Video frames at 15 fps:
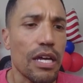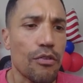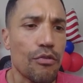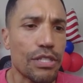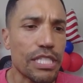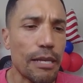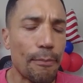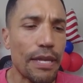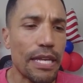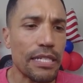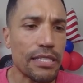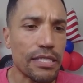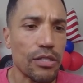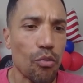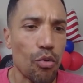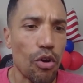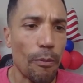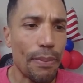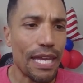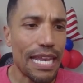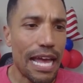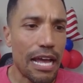Recipients will
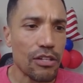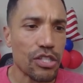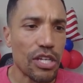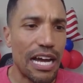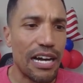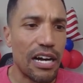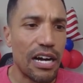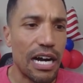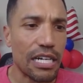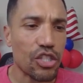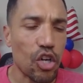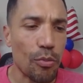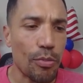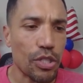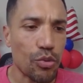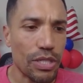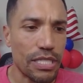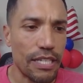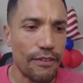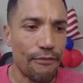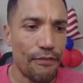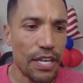be announced October
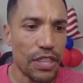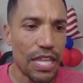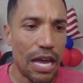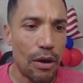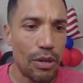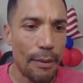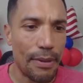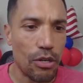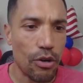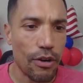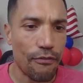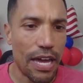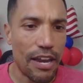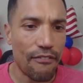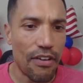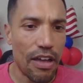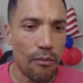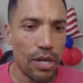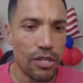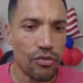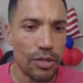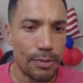25th. How will I be notified if I'm one
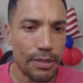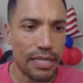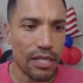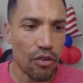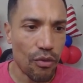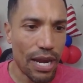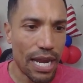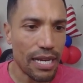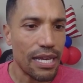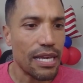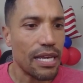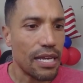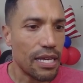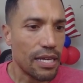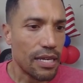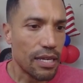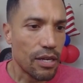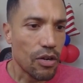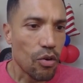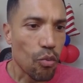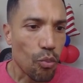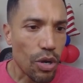of the recipients of the grant?
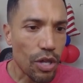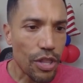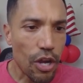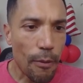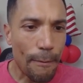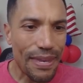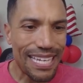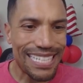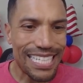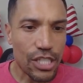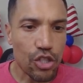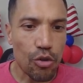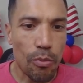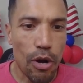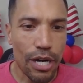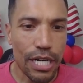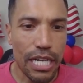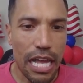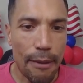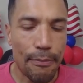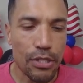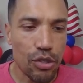Will there be additional marketing
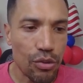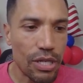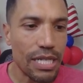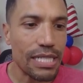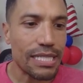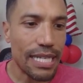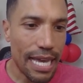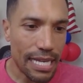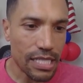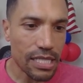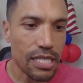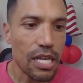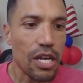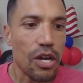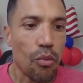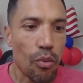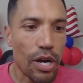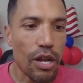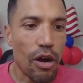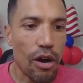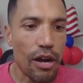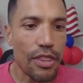opportunities? Yes.
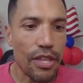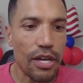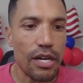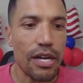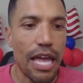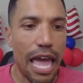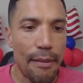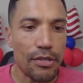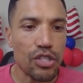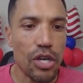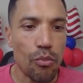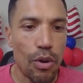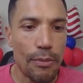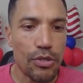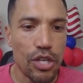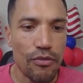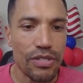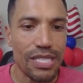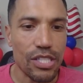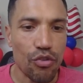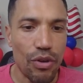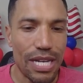What are the Amazon Web
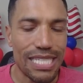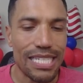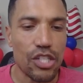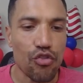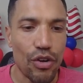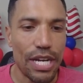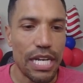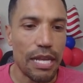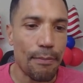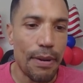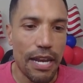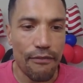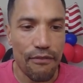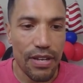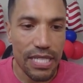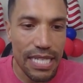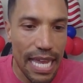Services credits and training benefits?